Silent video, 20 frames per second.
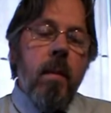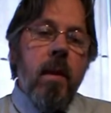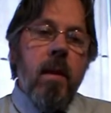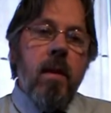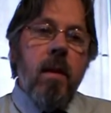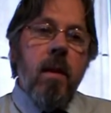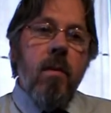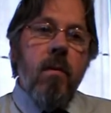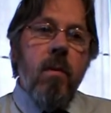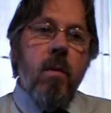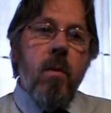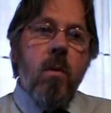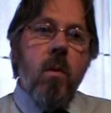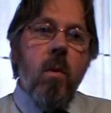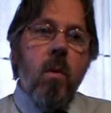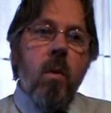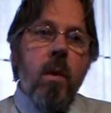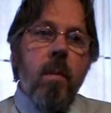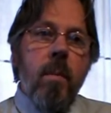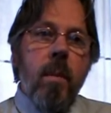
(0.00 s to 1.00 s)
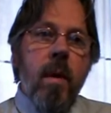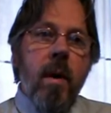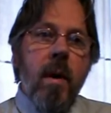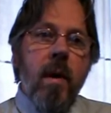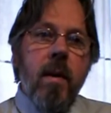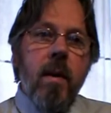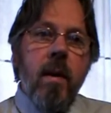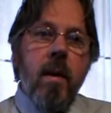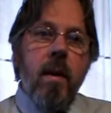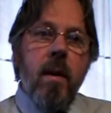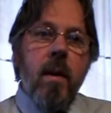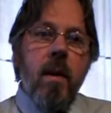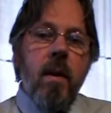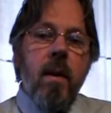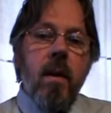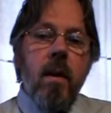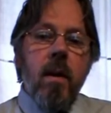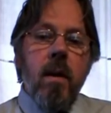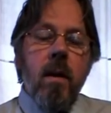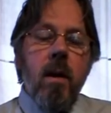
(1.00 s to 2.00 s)
is, if you call him by
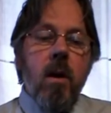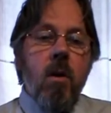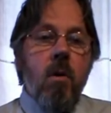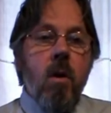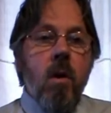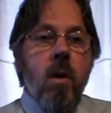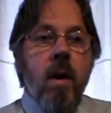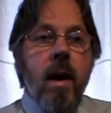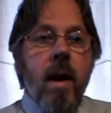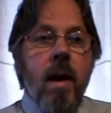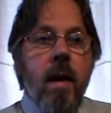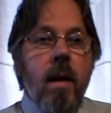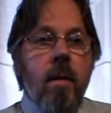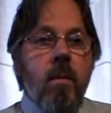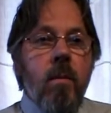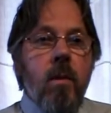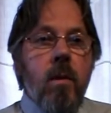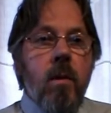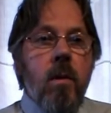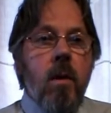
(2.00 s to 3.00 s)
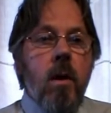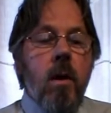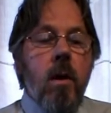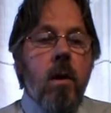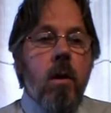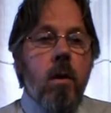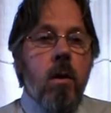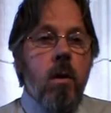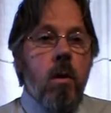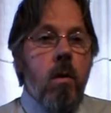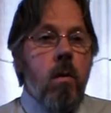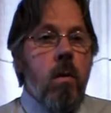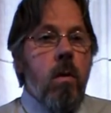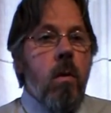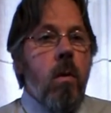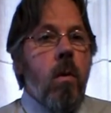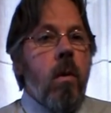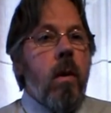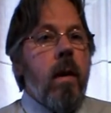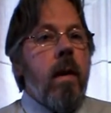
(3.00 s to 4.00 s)
wrong names, you
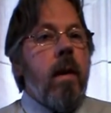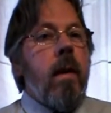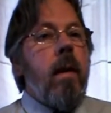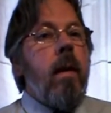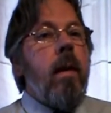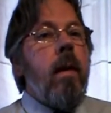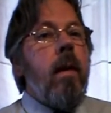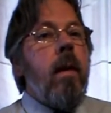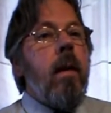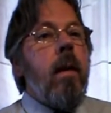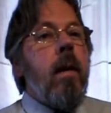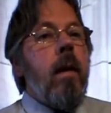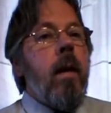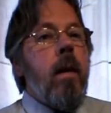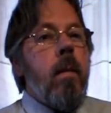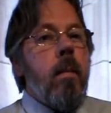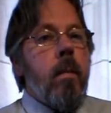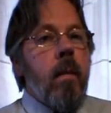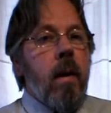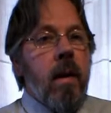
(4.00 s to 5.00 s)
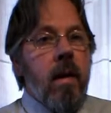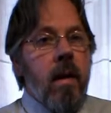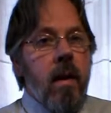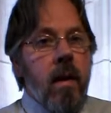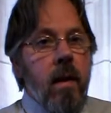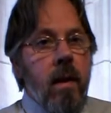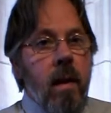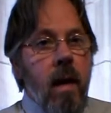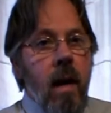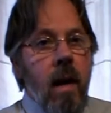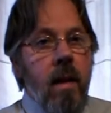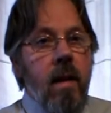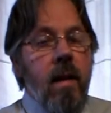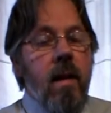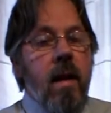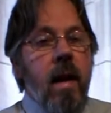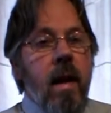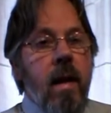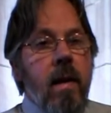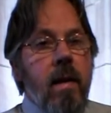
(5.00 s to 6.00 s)
calling him by other
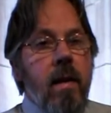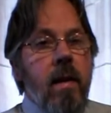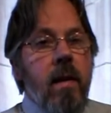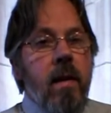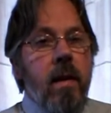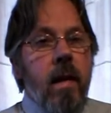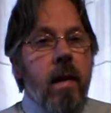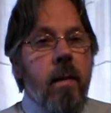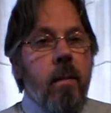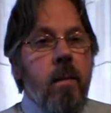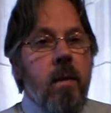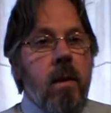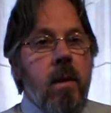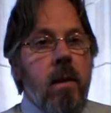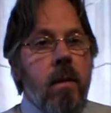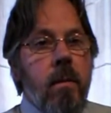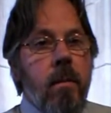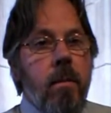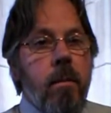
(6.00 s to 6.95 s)
deities' names.